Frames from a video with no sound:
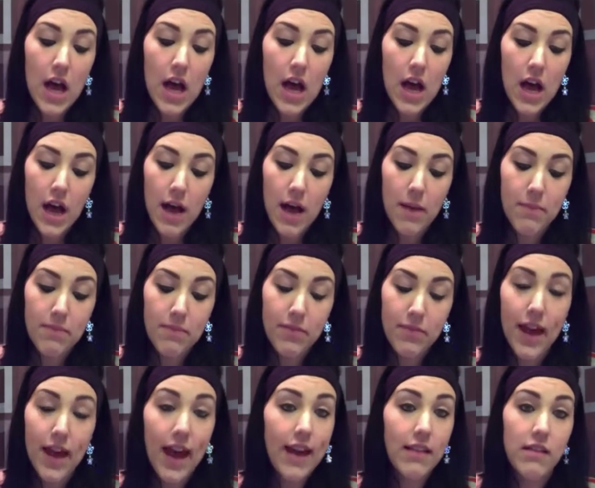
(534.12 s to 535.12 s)
Um,
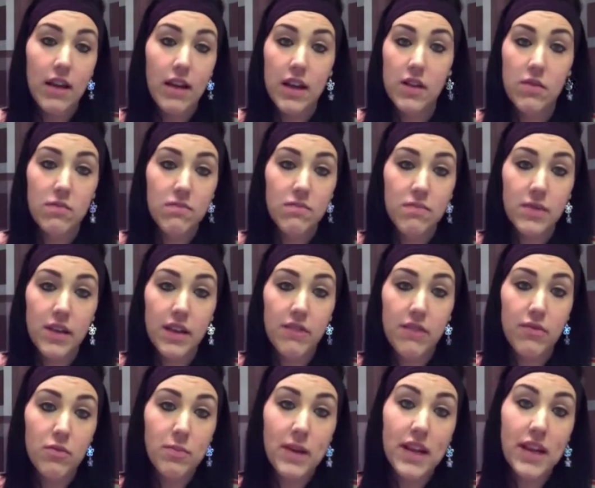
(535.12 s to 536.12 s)
that I don't believe
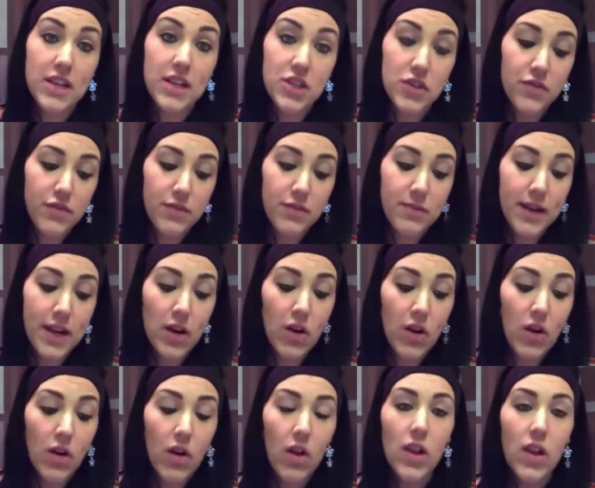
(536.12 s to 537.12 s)
will be an issue for me at
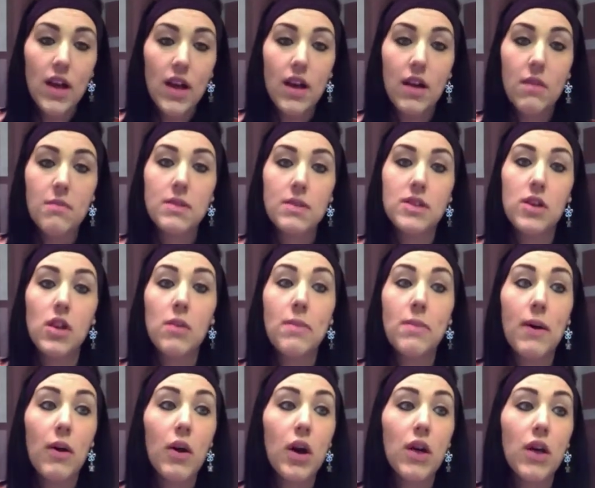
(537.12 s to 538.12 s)
all. Um, it's all
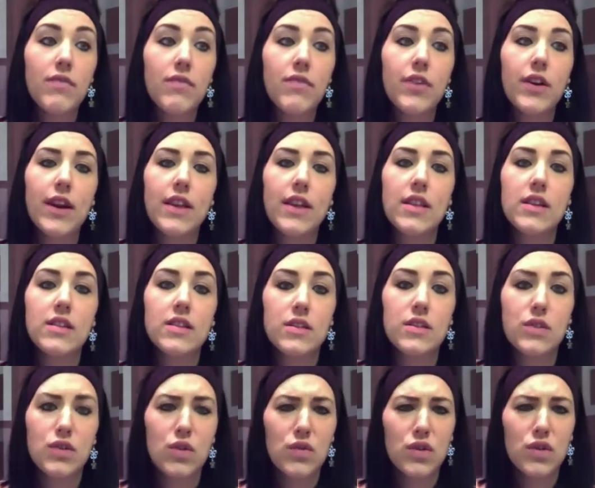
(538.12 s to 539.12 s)
about comfort, and this is
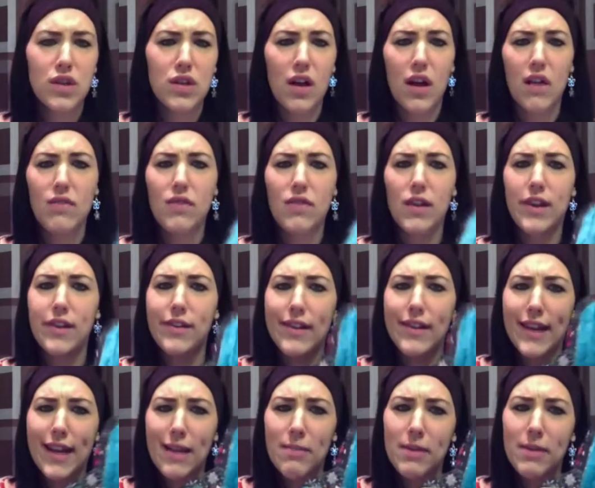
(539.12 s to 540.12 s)
so soft on your
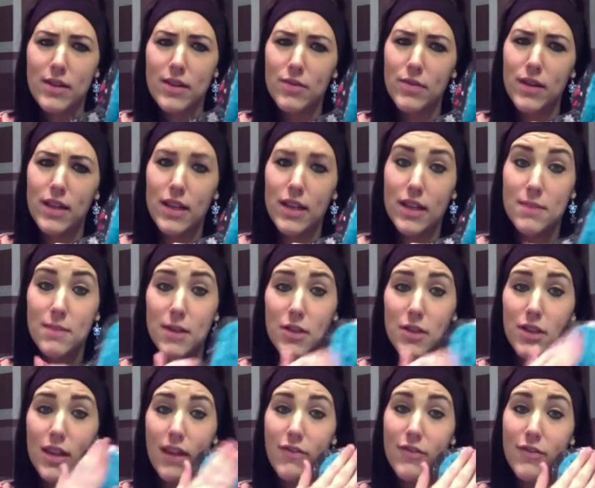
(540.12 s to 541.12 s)
lady bits, really,
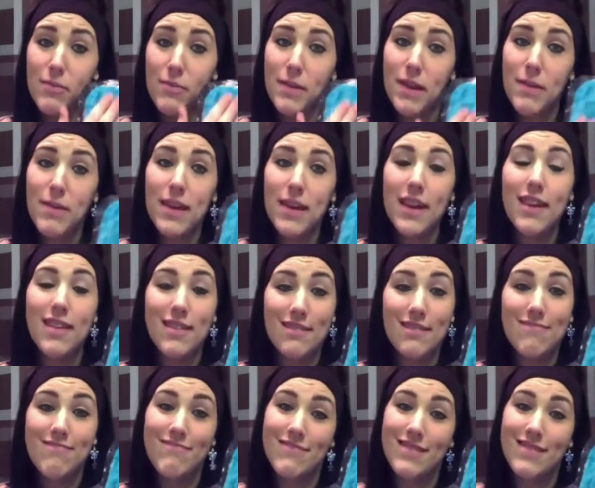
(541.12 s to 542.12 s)
especially after a baby.
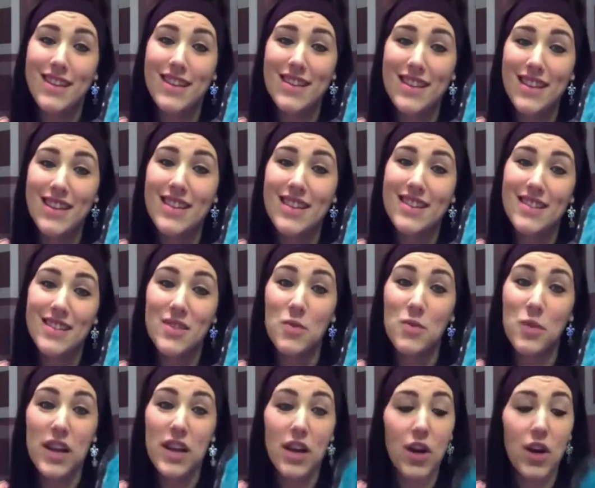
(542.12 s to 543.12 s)
I think this is the
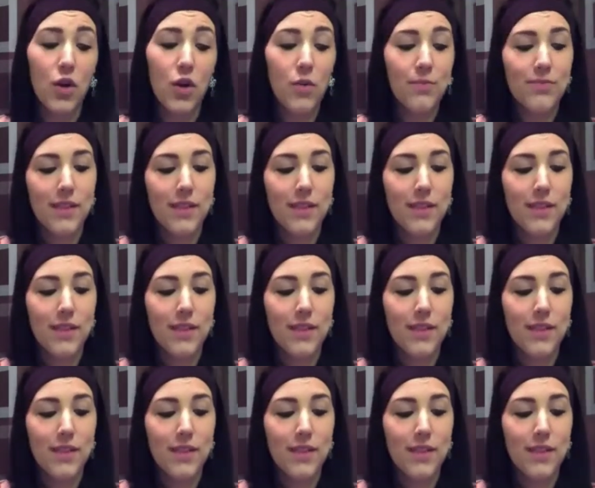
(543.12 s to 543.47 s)
way to go.